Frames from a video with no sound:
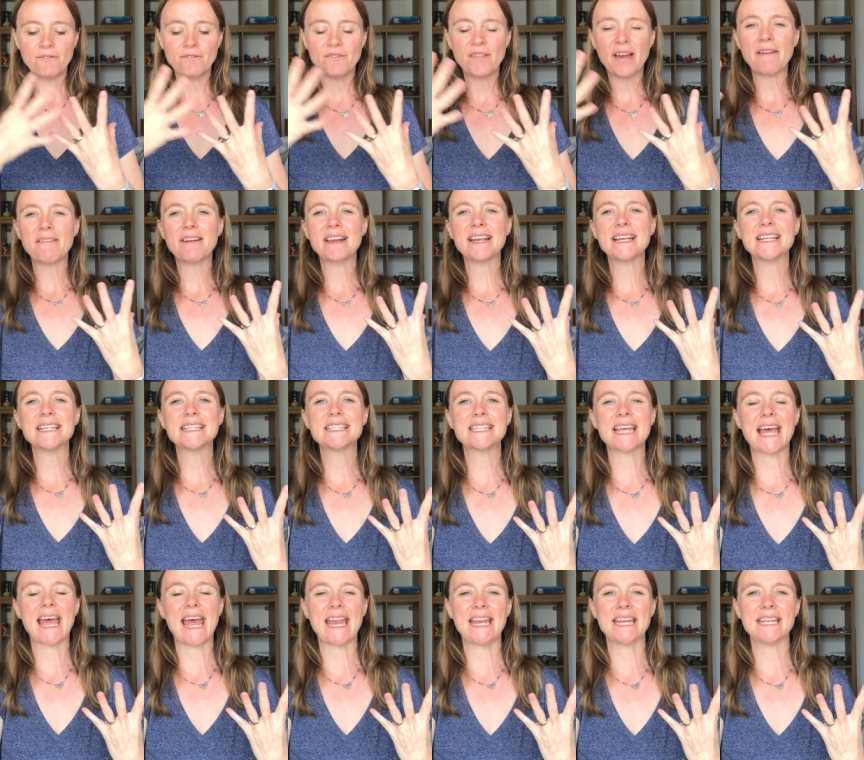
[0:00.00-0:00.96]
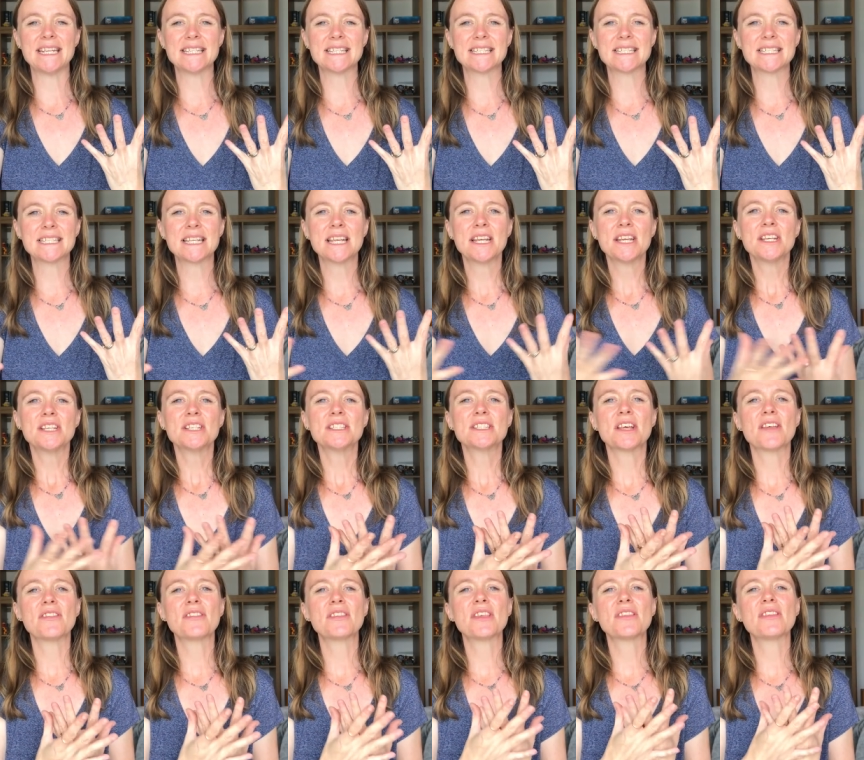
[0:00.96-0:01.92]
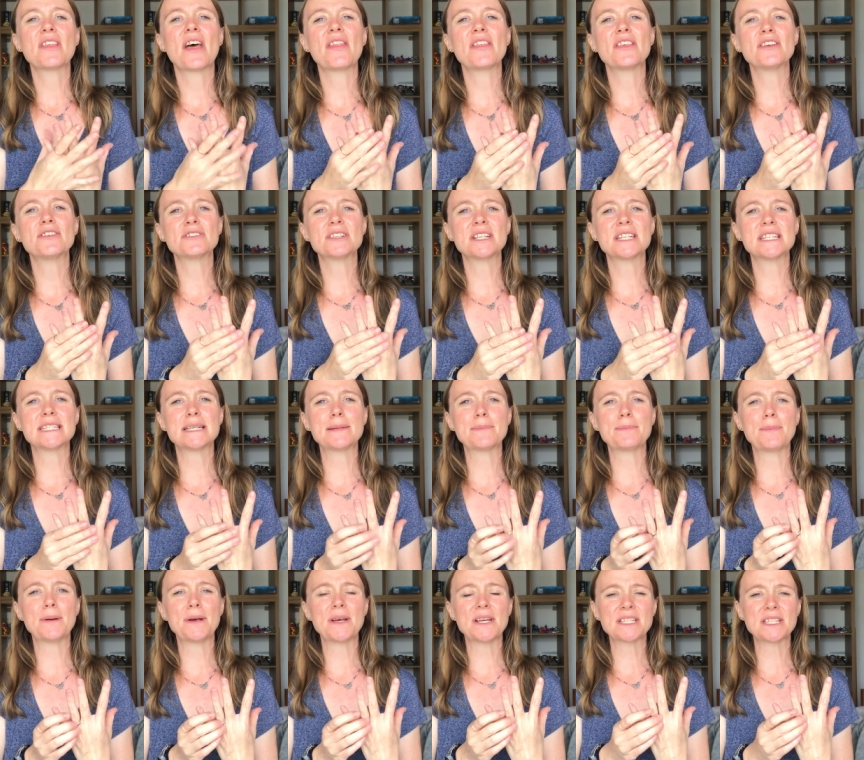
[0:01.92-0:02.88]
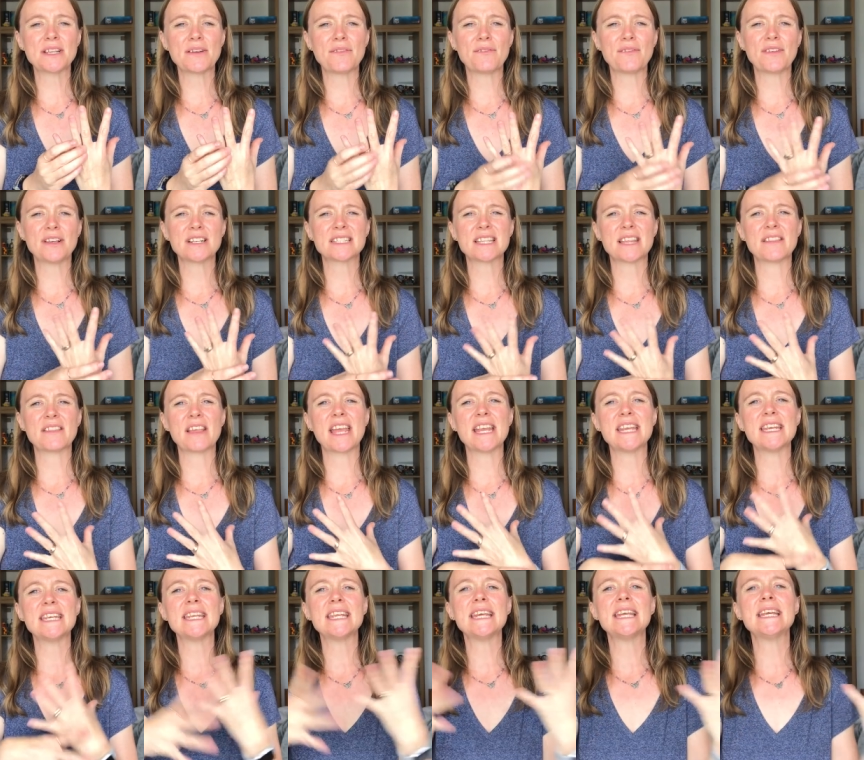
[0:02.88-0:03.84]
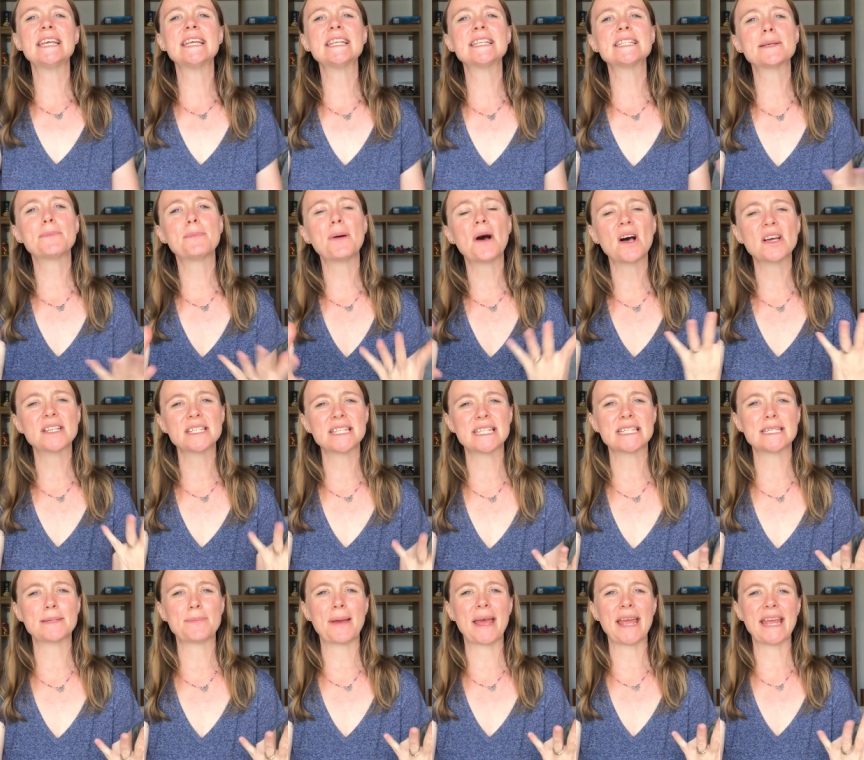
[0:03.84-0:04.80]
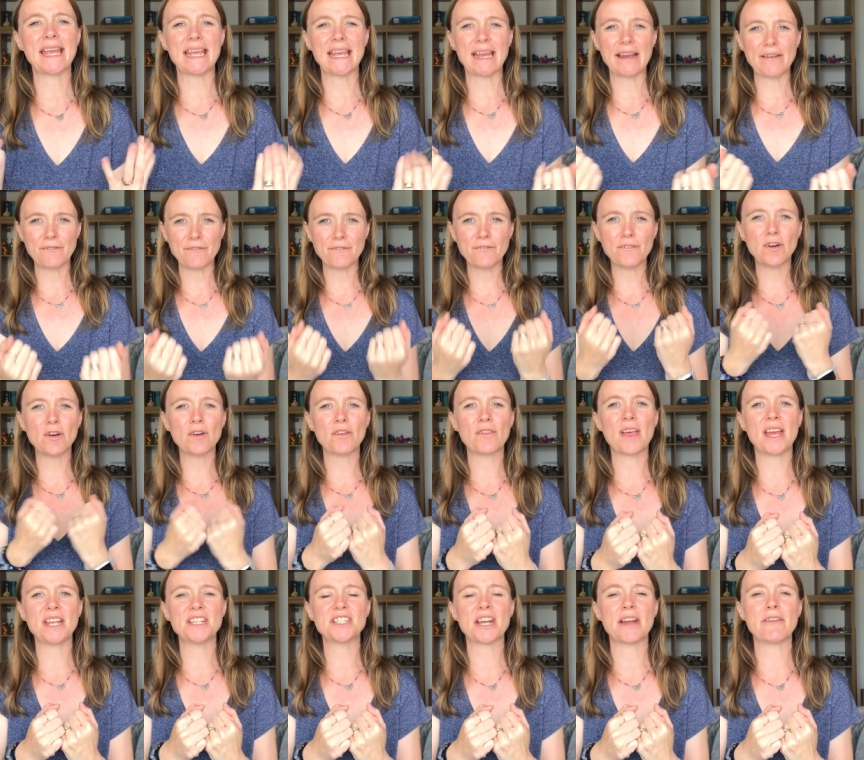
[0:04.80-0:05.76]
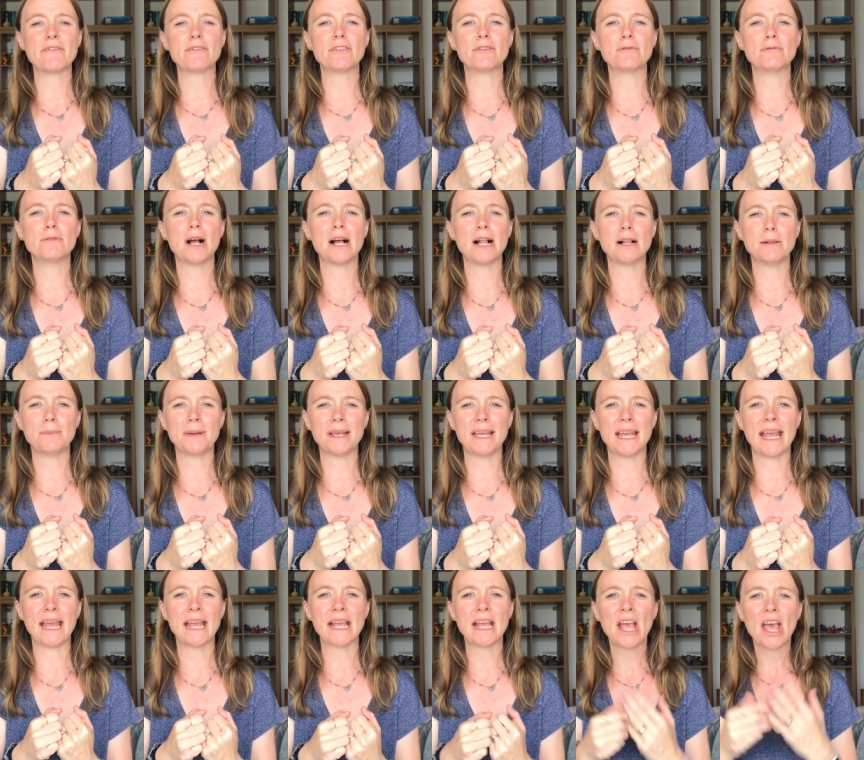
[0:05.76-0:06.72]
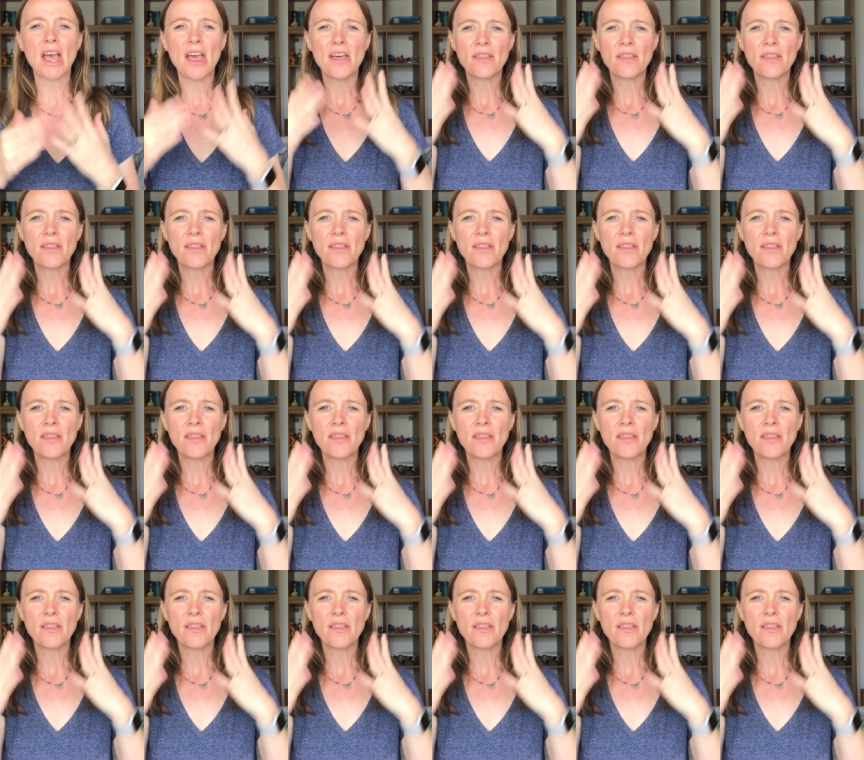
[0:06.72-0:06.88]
very intense, something that the autistic person feels that they need to participate in for their general well-being,